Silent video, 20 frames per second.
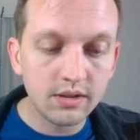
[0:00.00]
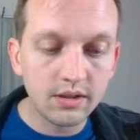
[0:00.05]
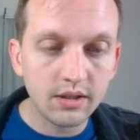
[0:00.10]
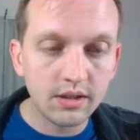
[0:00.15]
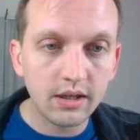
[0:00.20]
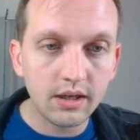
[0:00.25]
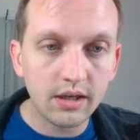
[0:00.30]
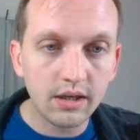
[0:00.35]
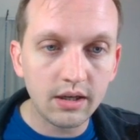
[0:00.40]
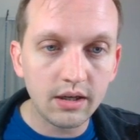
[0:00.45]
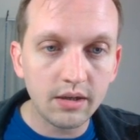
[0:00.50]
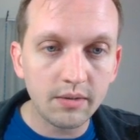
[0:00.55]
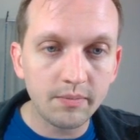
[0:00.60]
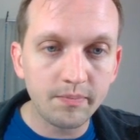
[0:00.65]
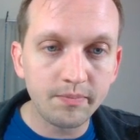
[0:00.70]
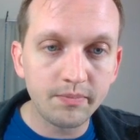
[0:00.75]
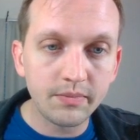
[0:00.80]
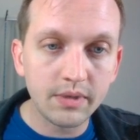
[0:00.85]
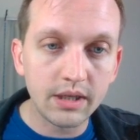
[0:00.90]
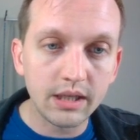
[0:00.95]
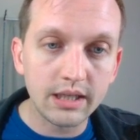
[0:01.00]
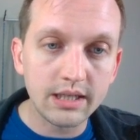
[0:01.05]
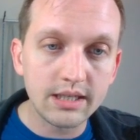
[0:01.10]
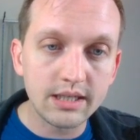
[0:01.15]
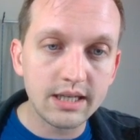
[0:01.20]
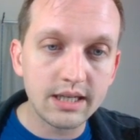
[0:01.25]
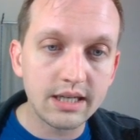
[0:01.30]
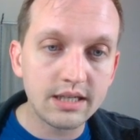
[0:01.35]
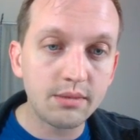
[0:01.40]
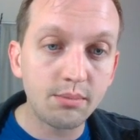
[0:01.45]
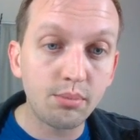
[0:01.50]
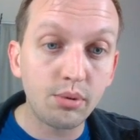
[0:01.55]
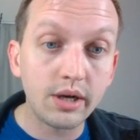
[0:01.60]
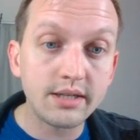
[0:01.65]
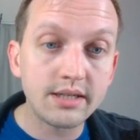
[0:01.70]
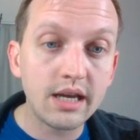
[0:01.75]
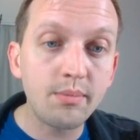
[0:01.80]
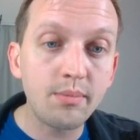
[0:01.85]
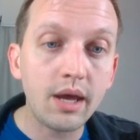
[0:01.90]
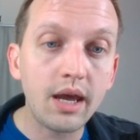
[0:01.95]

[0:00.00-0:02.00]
At least that's the price I pay.